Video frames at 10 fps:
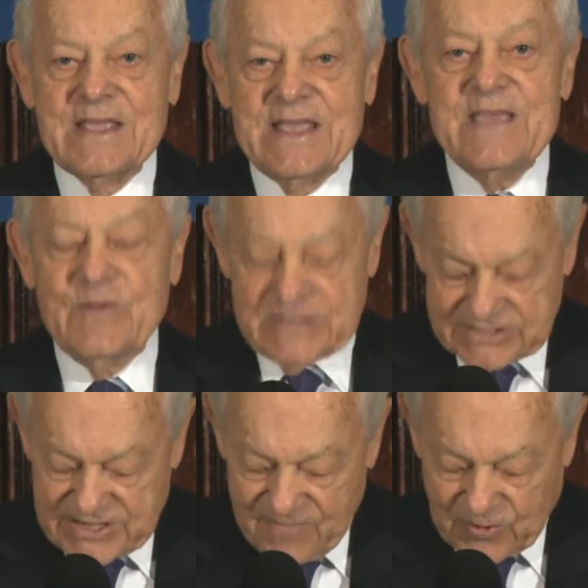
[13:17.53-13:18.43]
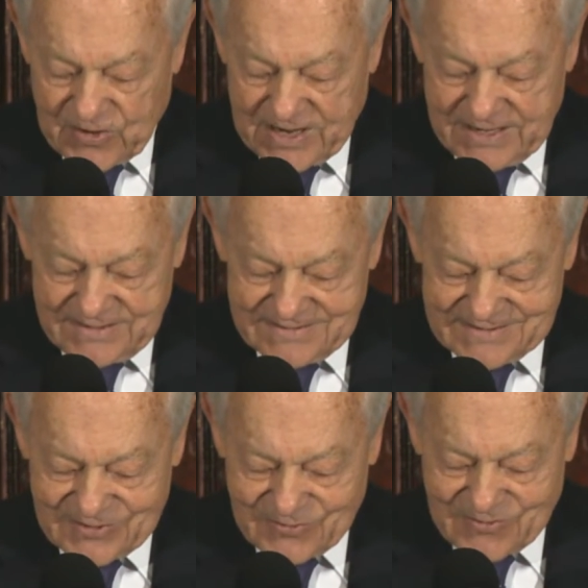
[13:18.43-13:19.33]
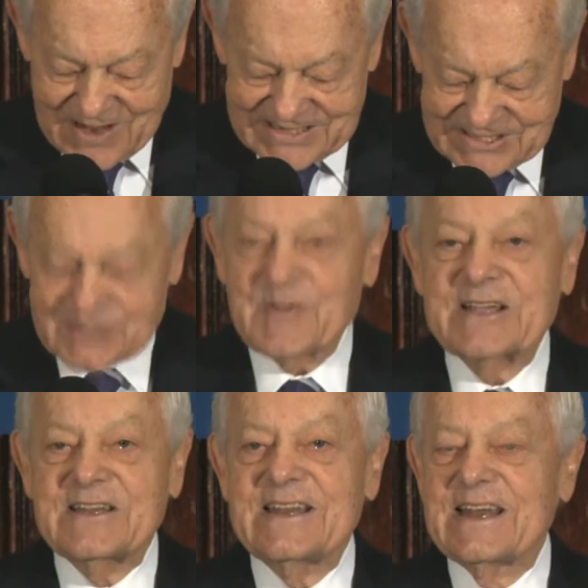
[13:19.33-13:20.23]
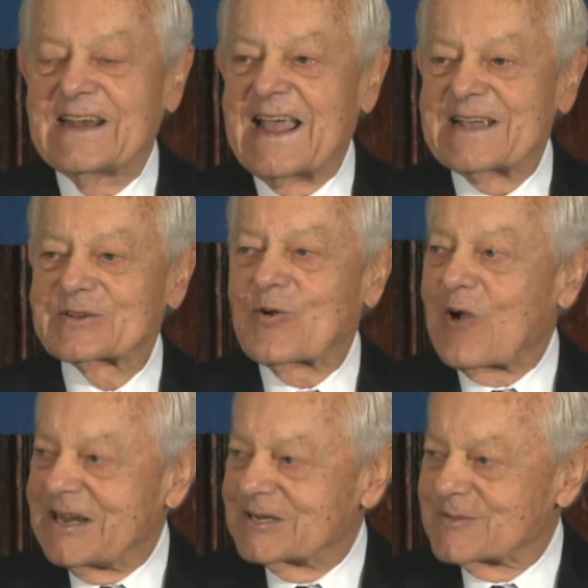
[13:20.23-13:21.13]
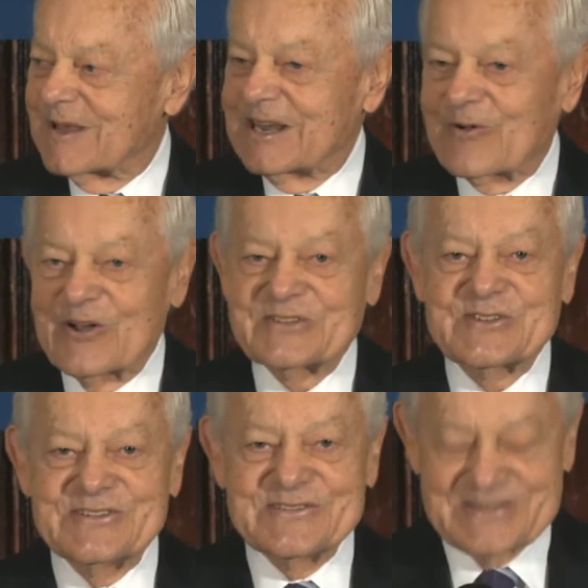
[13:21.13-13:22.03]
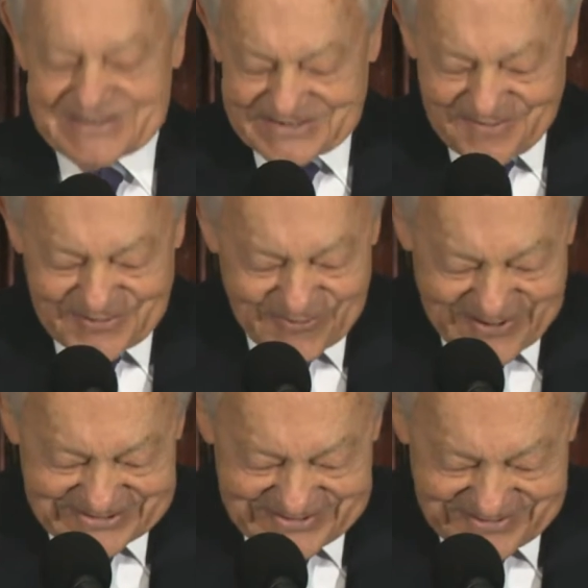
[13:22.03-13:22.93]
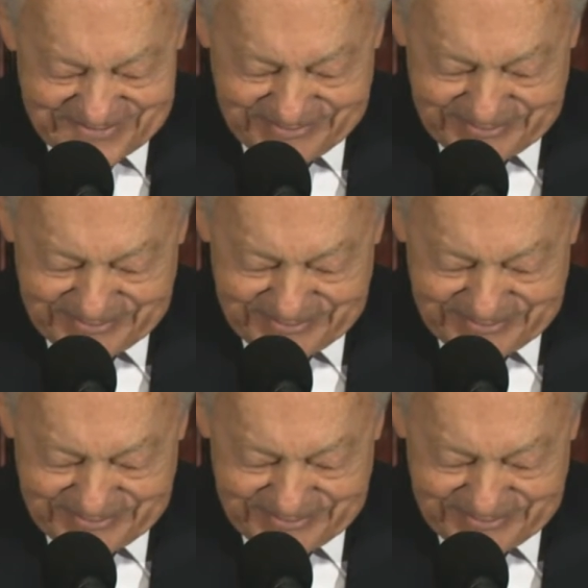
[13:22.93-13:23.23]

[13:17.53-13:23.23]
Even Severide, though I suspect he didn't ask quite as many questions as some of the rest of them.